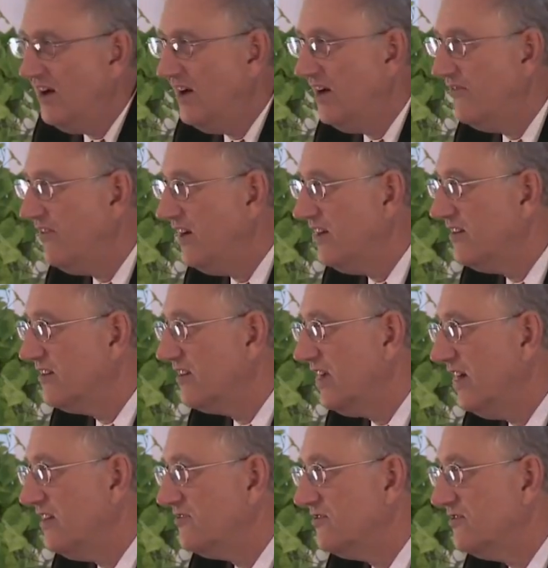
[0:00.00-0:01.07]
I've had
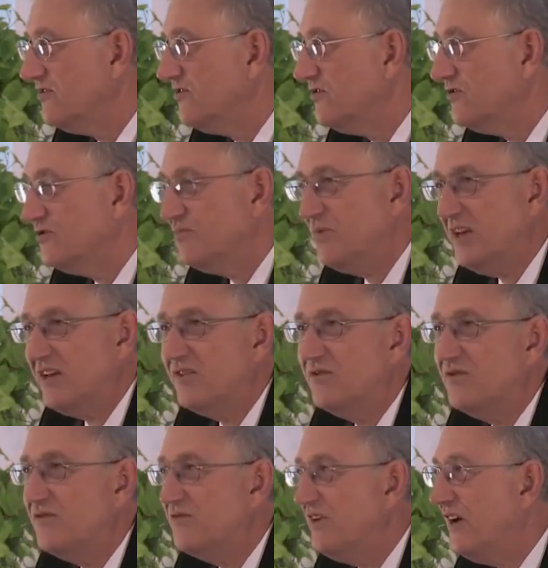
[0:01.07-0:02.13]
occasion to speak
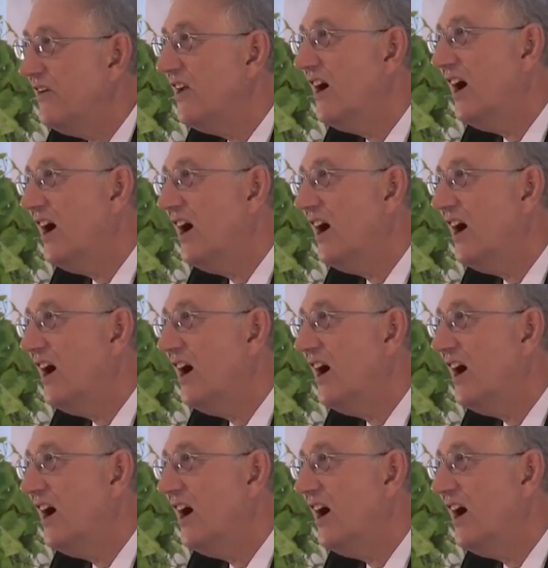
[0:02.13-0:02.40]
to very